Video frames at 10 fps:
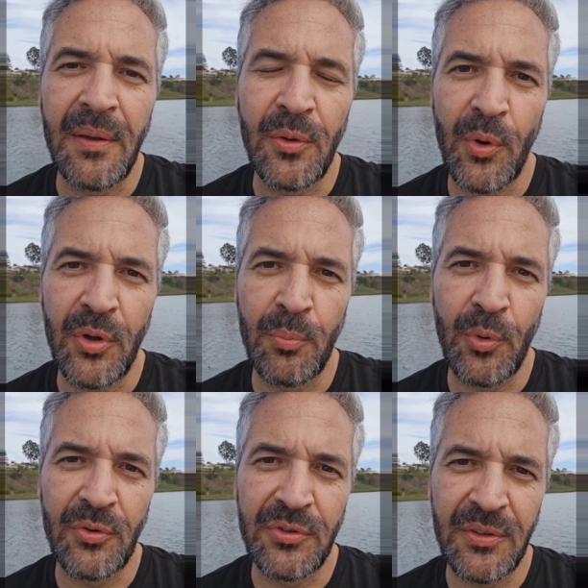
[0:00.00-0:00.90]
The one who
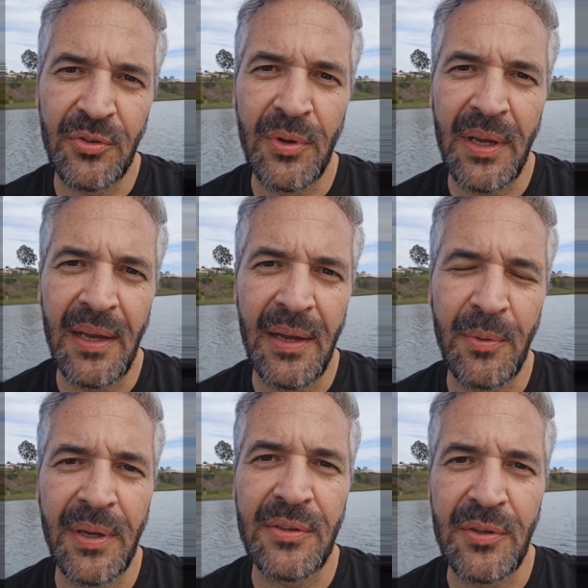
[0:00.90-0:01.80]
posts at three A
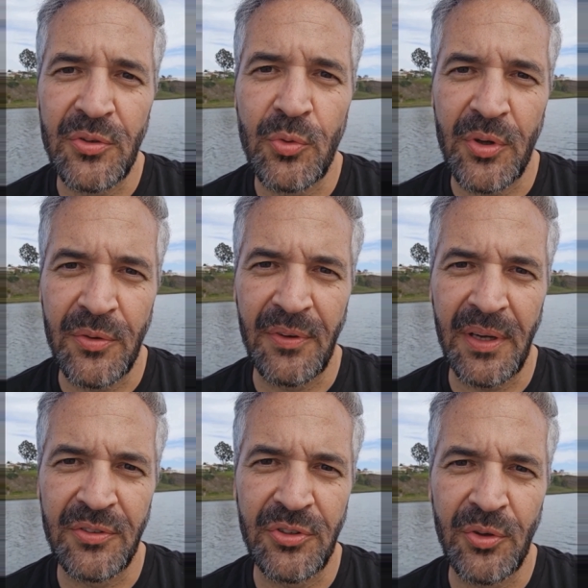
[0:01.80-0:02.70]
M, gets into Twitter
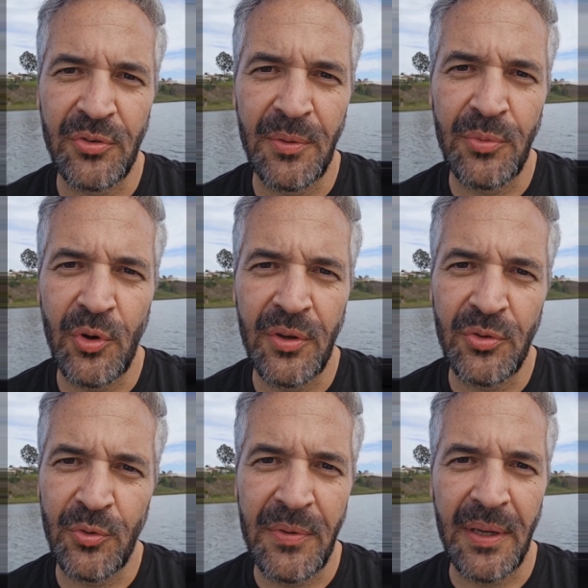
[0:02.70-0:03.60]
fights, shows up
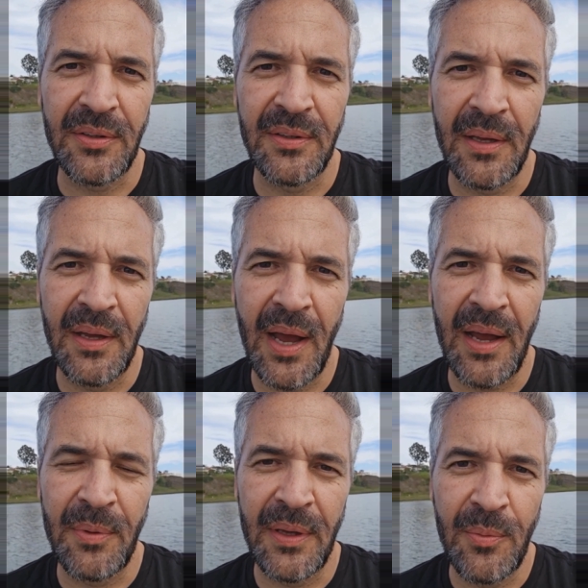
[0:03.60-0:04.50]
drunk to events.
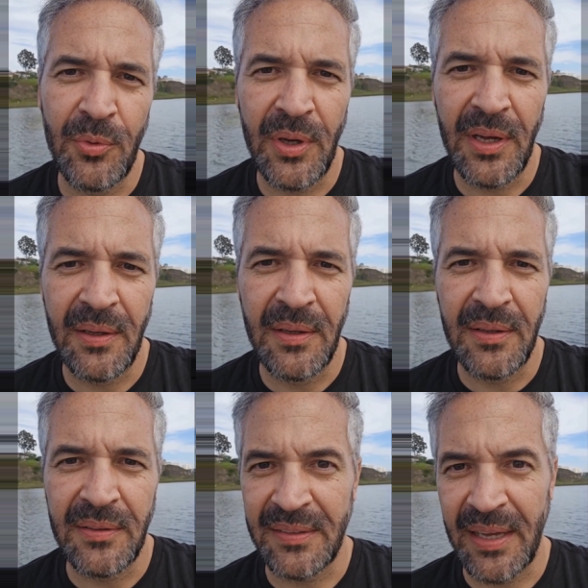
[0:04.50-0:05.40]
I'm the upgrade.
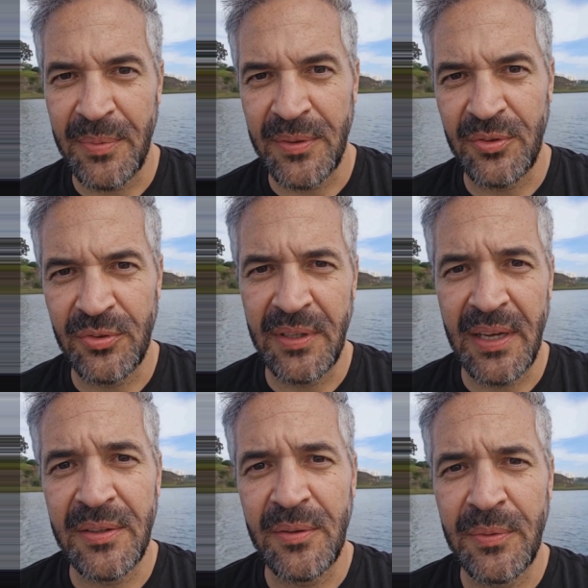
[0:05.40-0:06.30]
Same
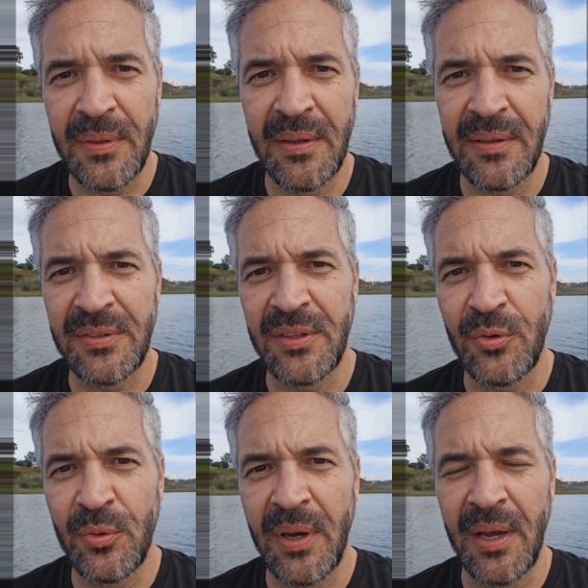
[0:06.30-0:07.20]
enthusiasm,
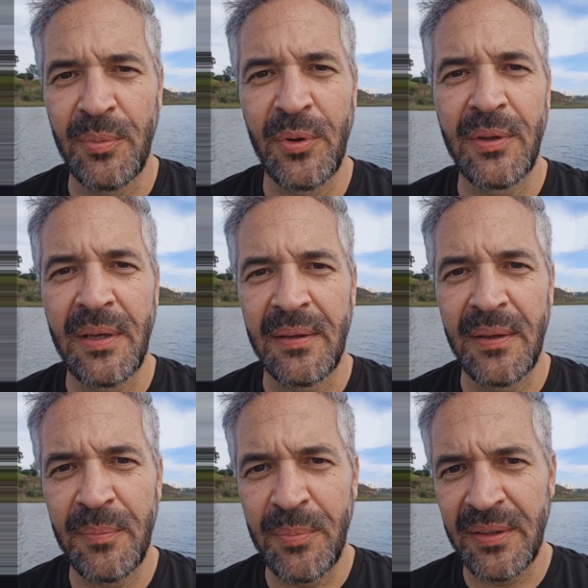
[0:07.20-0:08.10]
zero liability.
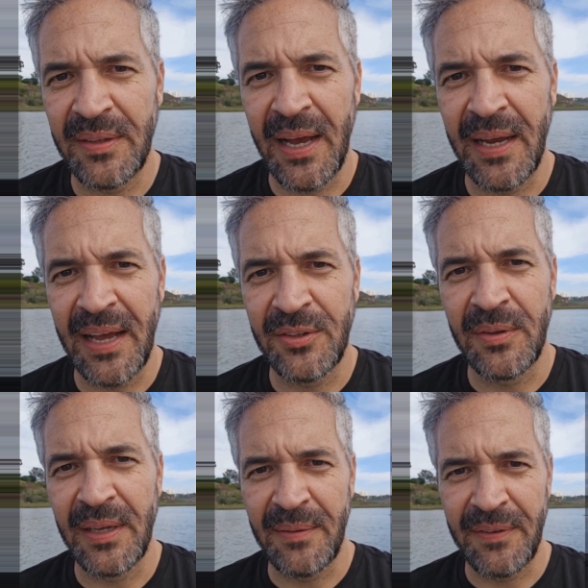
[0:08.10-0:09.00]
Plus, I
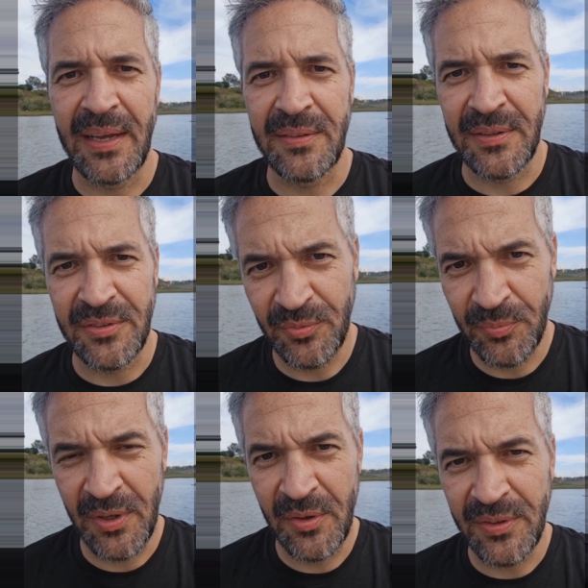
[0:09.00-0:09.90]
actually have access to
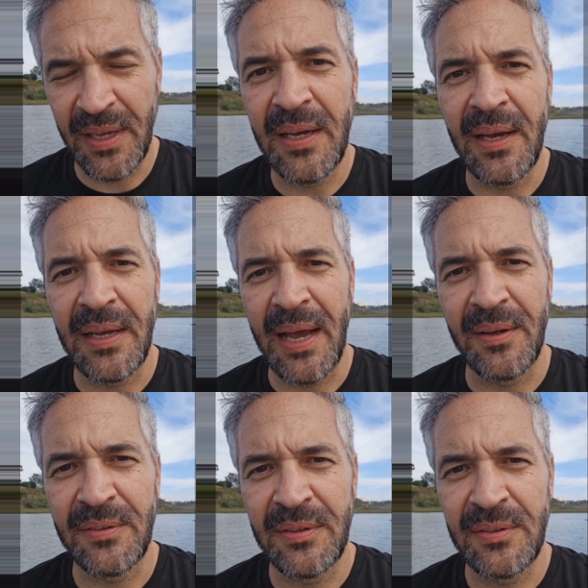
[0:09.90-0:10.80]
real data
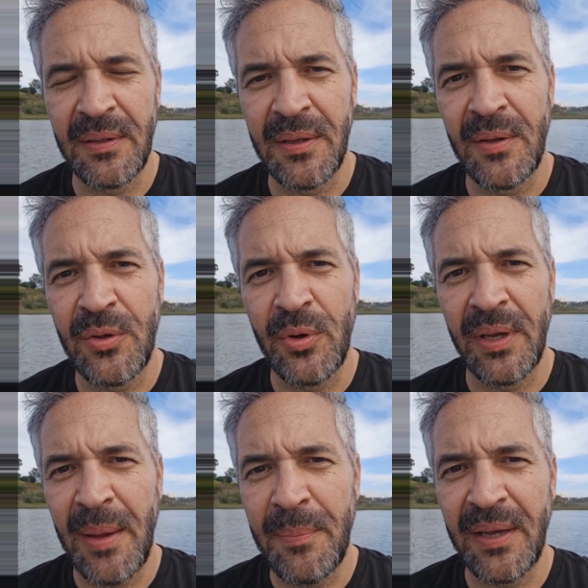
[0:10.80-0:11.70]
analysis. Your
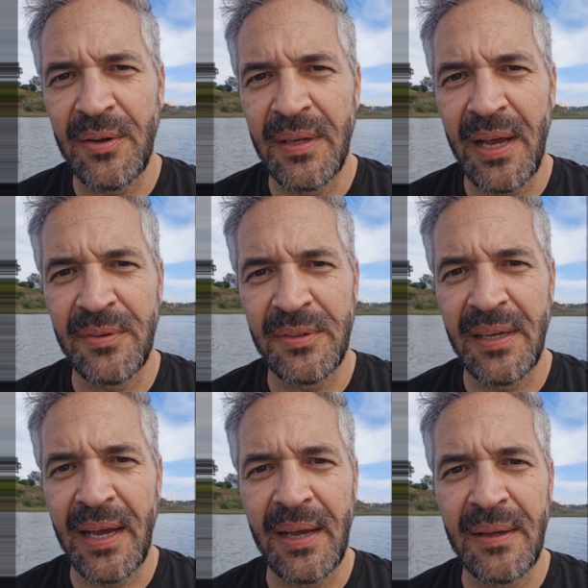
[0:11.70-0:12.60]
campaign could have a
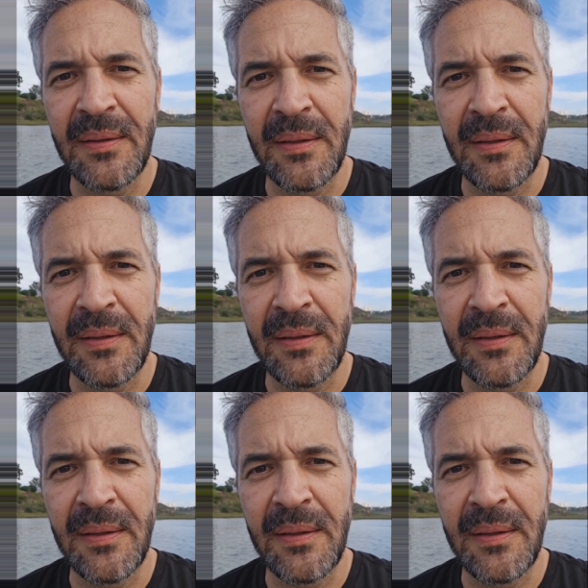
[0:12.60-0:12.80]
Stan.